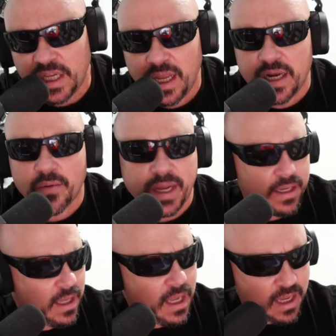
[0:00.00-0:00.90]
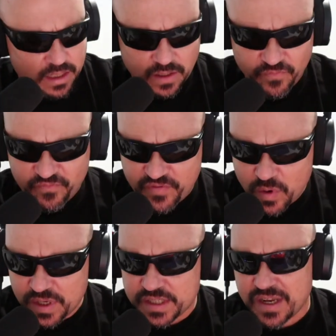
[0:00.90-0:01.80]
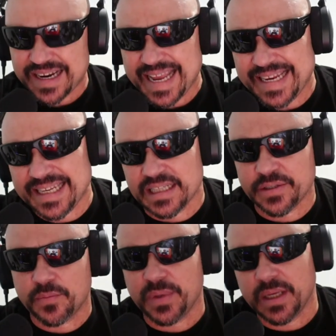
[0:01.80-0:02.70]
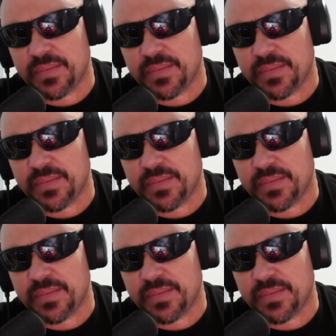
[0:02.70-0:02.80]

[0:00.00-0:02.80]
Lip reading: Anyway, focus on Aidan a little bit